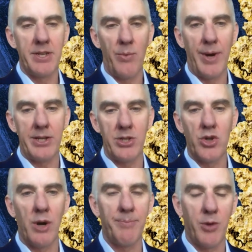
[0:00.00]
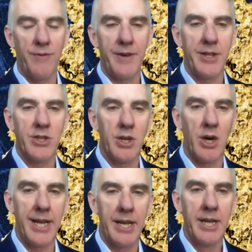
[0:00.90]
So when it's dropped off at the
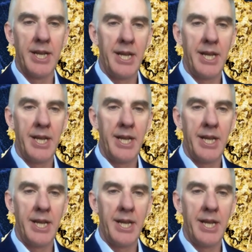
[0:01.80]
site,